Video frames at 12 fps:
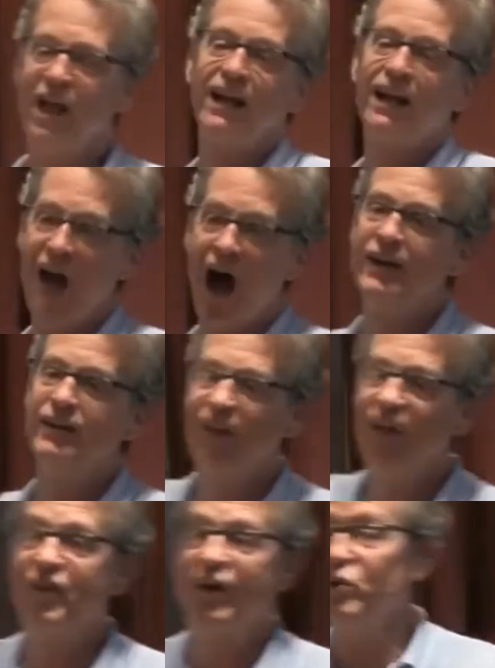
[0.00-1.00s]

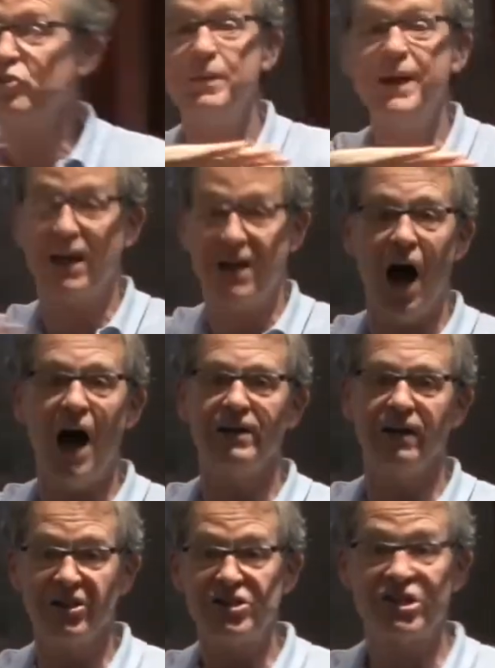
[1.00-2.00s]
gondola. There used to be a
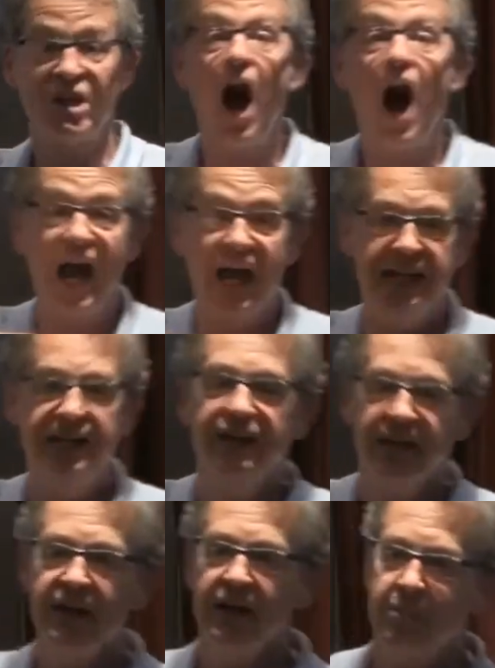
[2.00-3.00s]
gondola sky
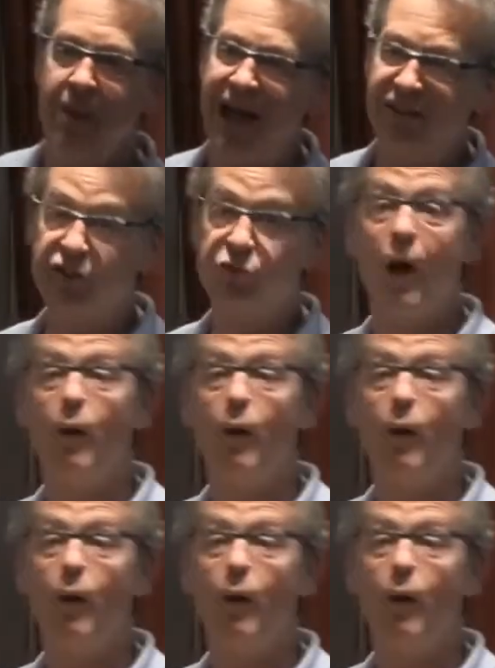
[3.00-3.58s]
passageway.